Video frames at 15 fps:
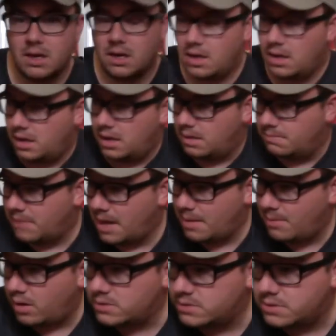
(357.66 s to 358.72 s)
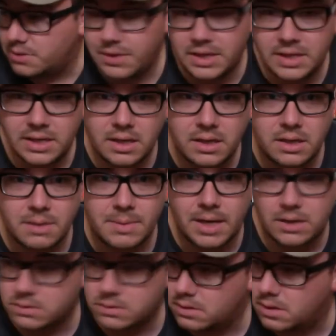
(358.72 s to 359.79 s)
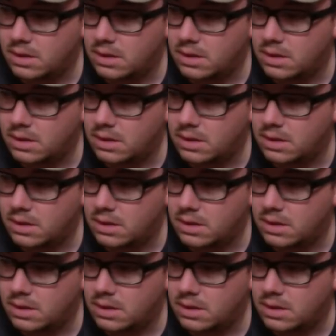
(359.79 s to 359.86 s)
I'm also thinking about